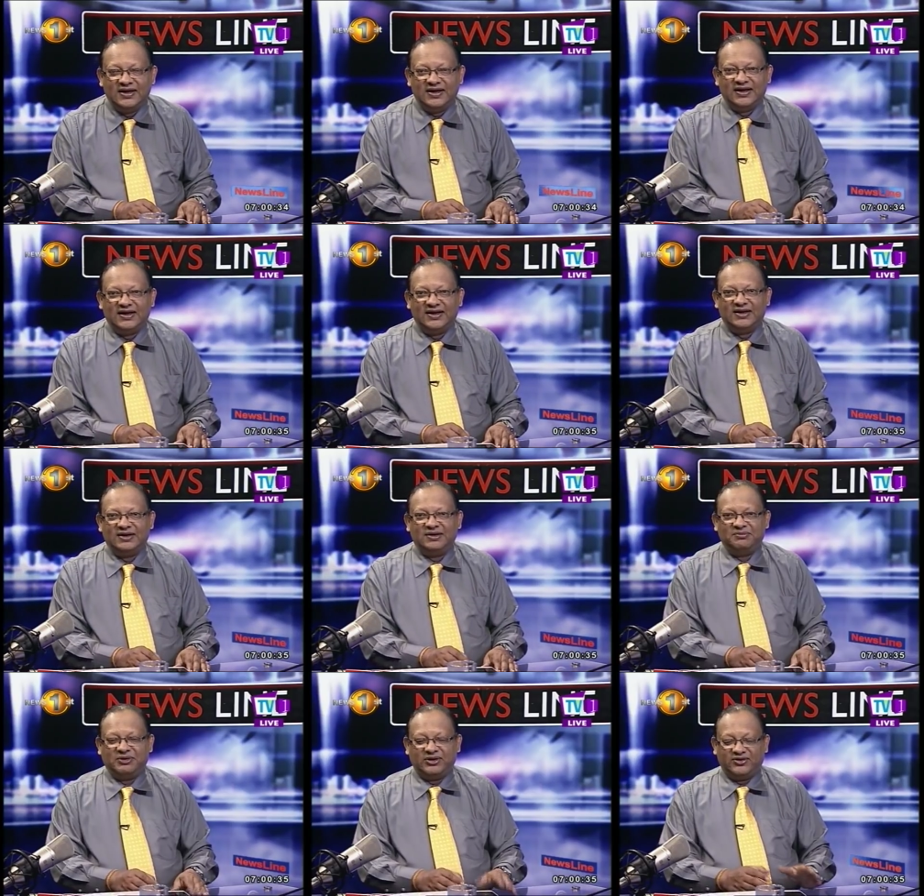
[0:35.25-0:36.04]

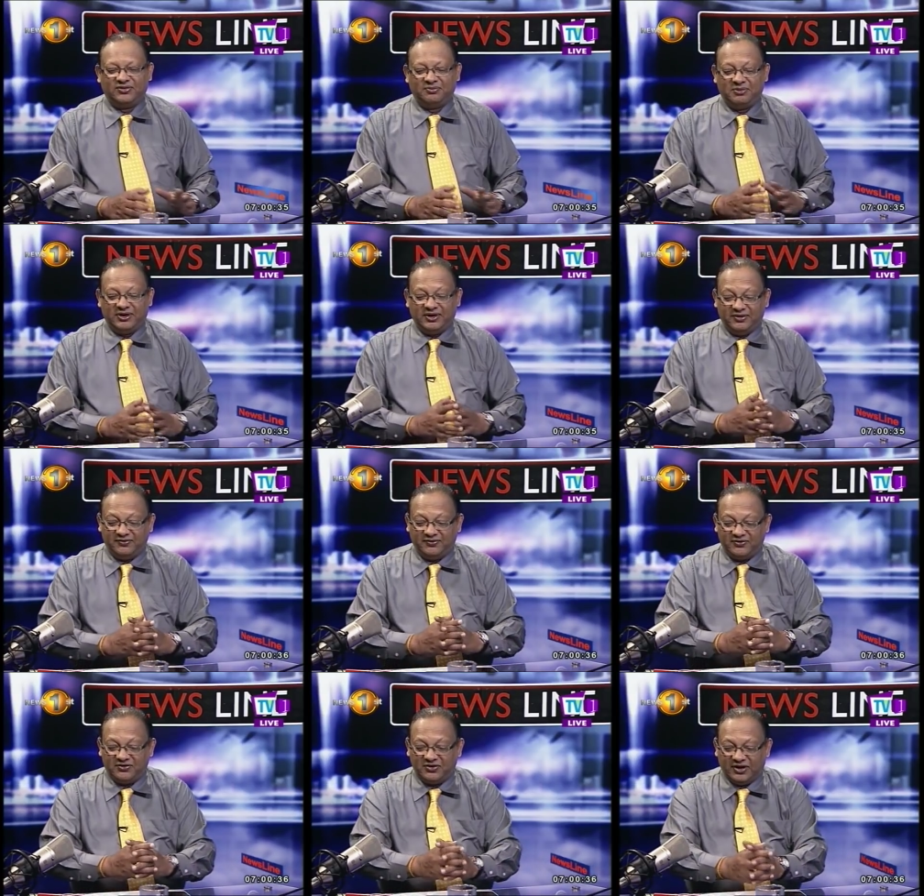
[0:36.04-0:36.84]
Uh, because
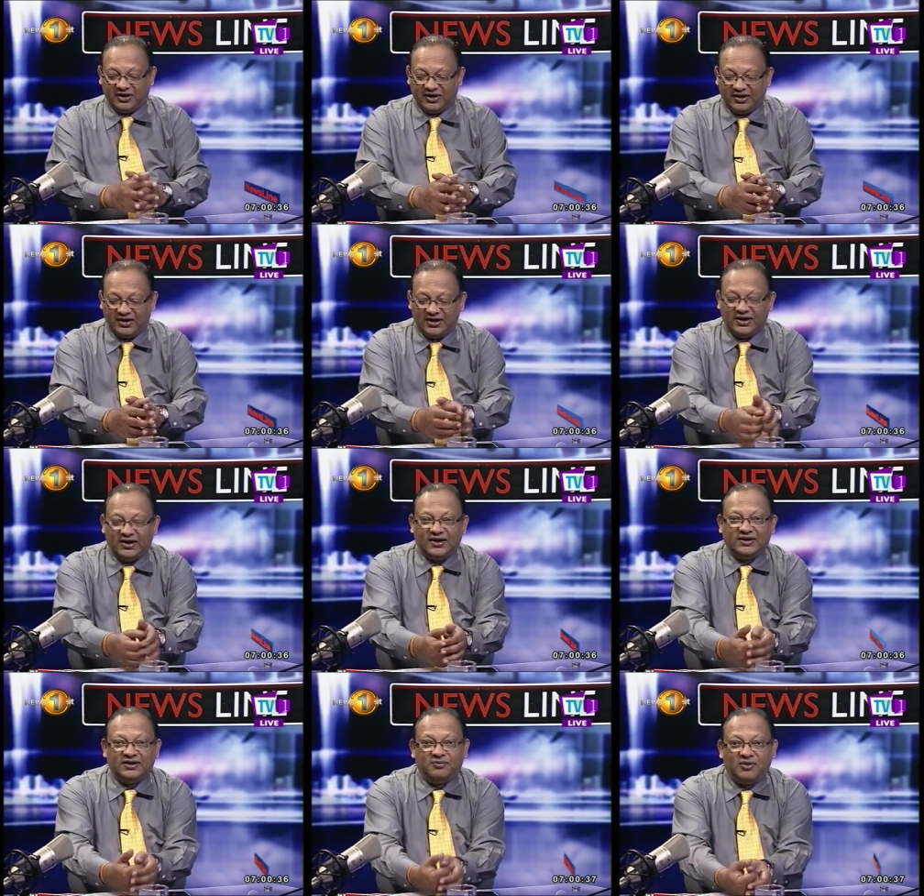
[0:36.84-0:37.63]
believe today
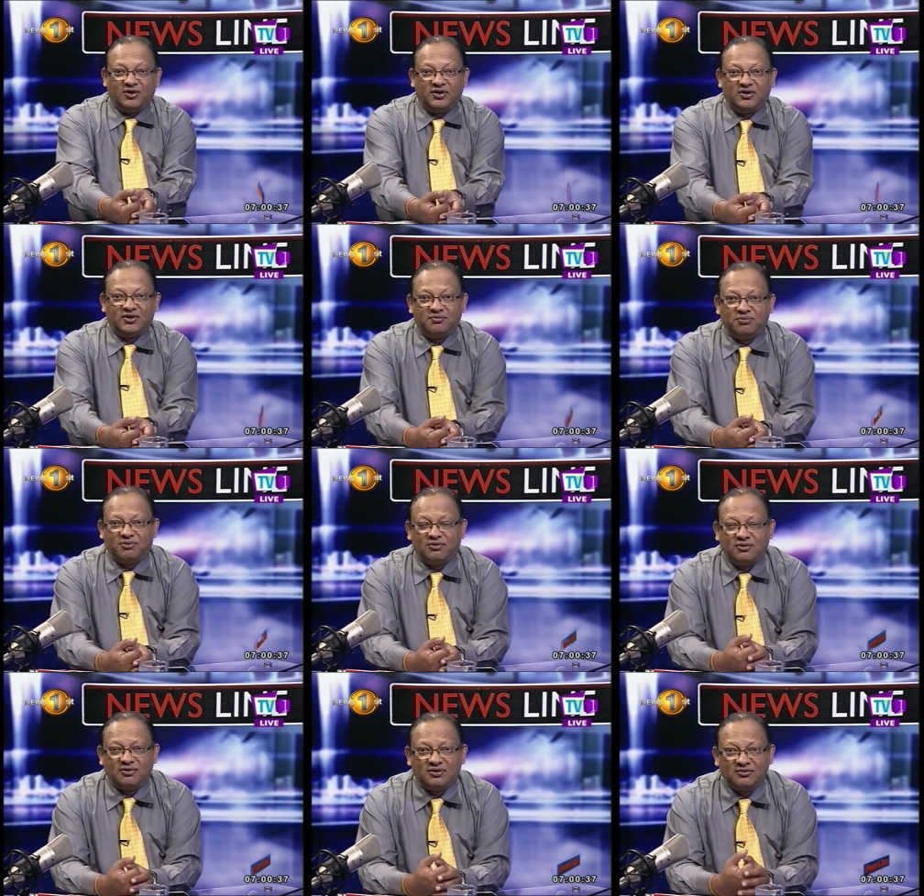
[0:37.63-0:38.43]
the bond
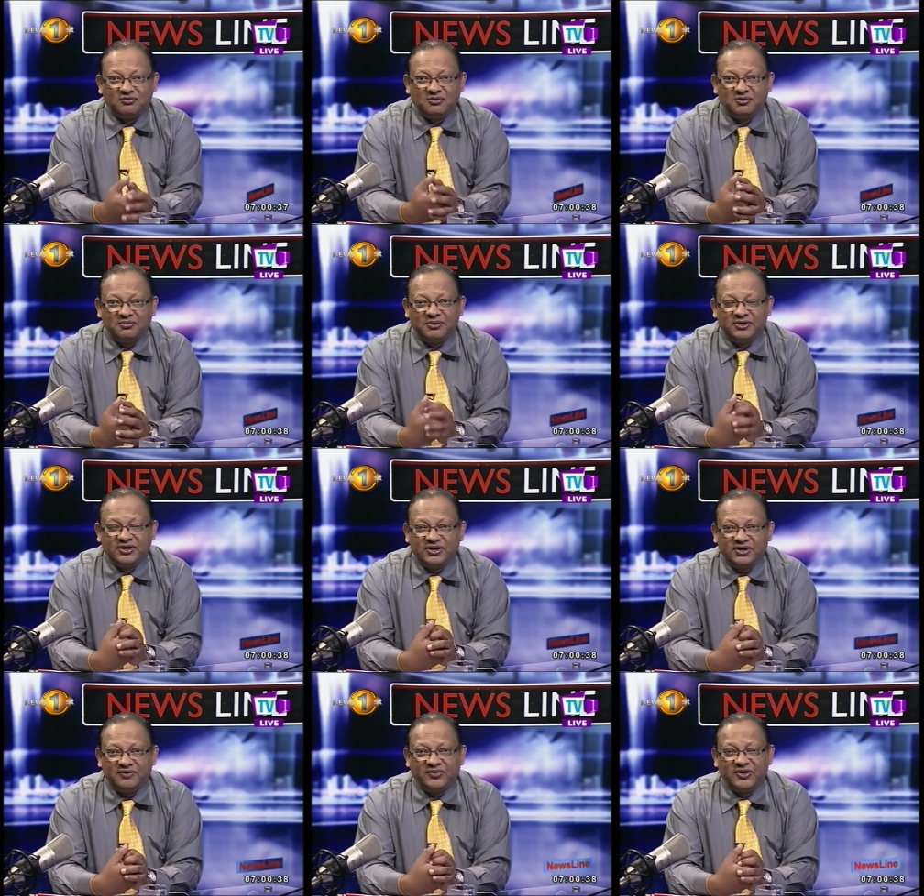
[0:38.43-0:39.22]
report will
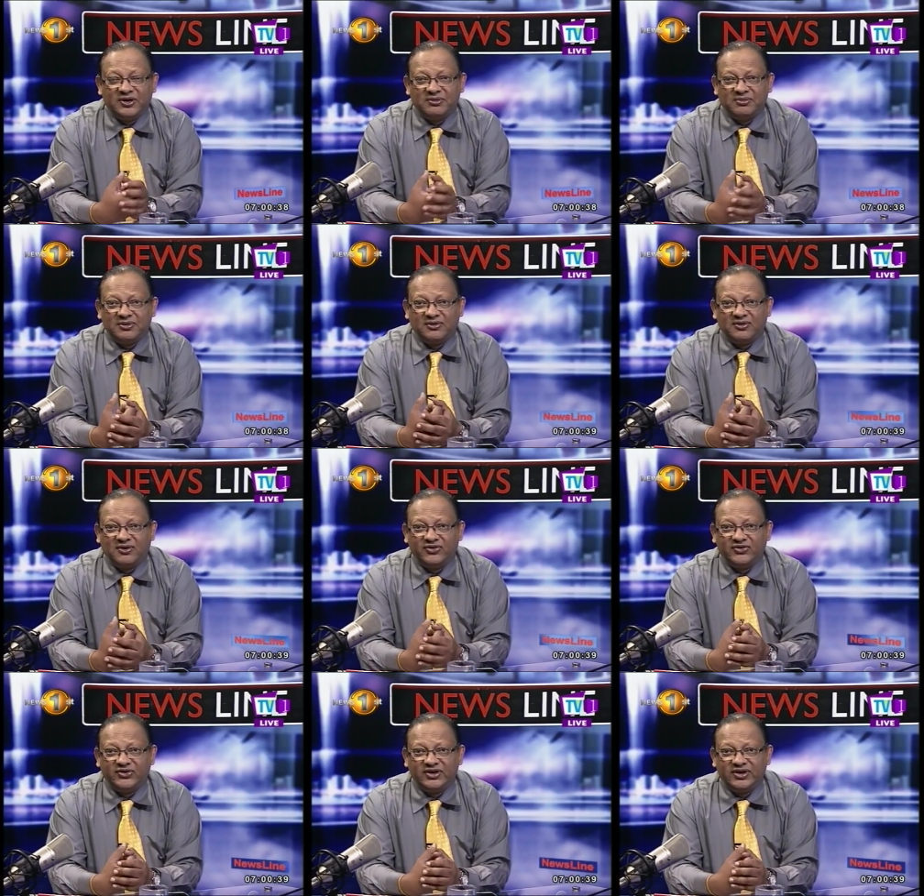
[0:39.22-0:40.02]
be available
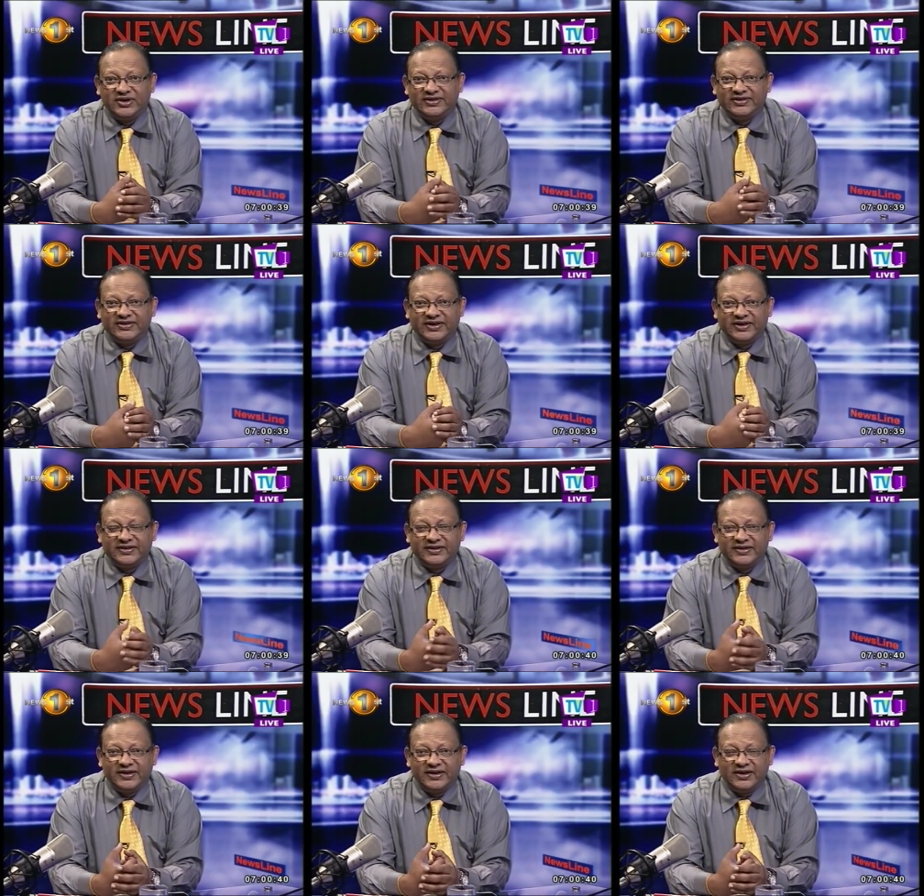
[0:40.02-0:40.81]
on the internet.
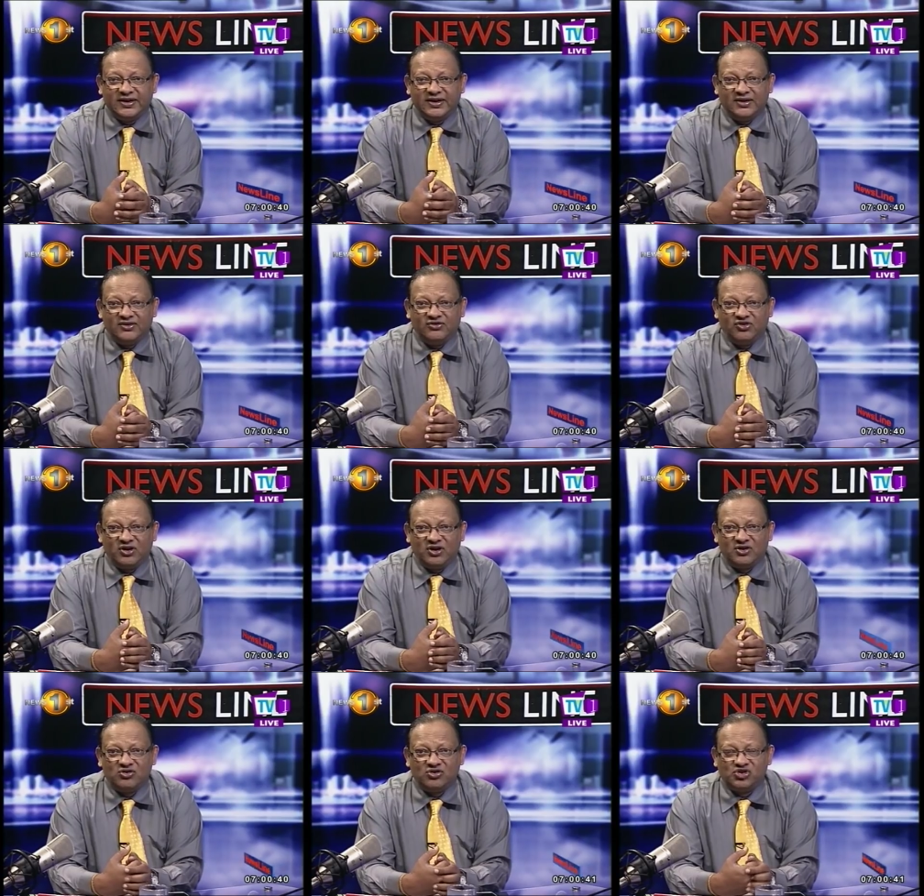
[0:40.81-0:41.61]
Jolly
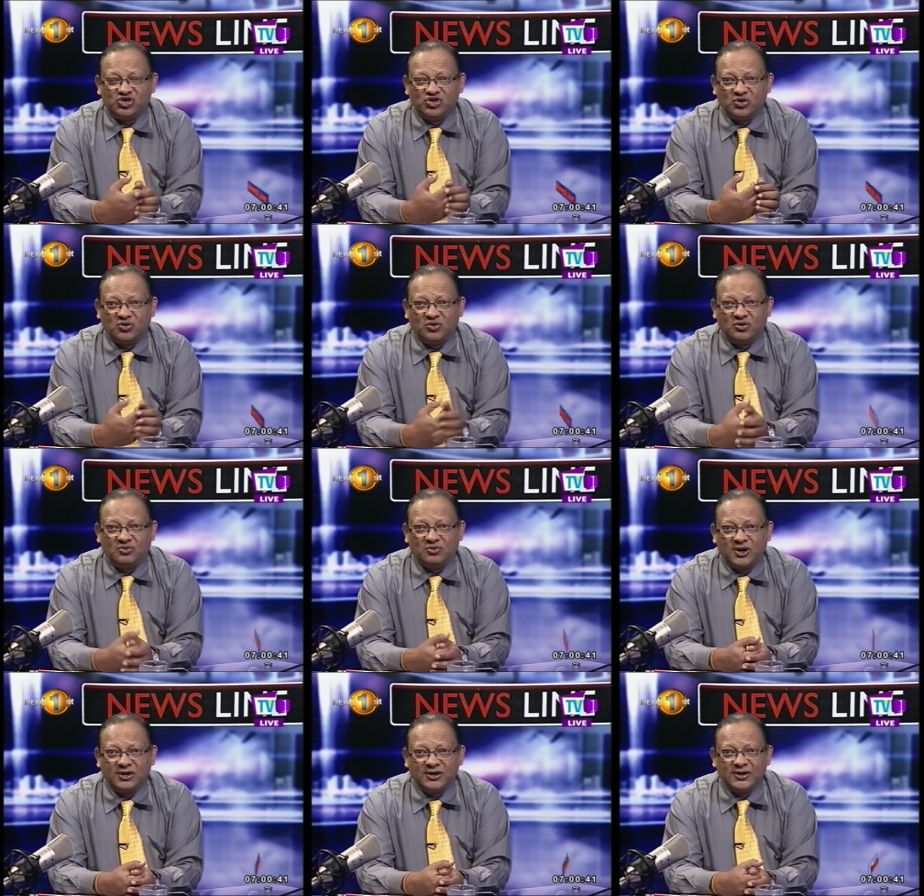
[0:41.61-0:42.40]
good show,
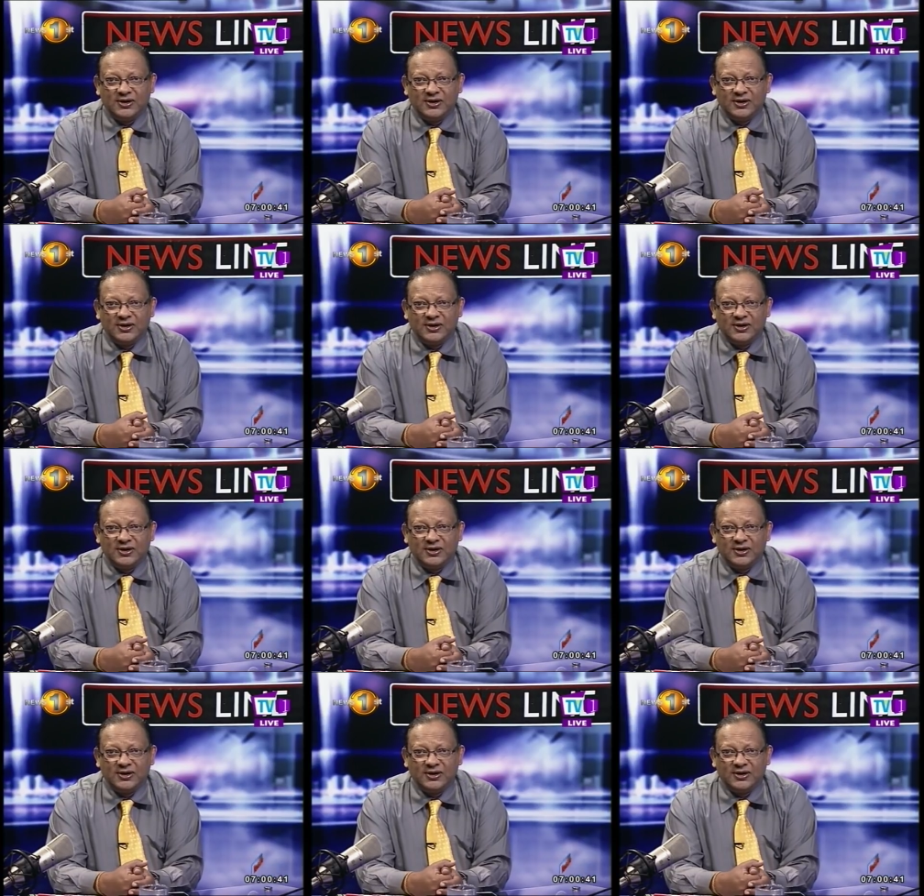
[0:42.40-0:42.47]
what?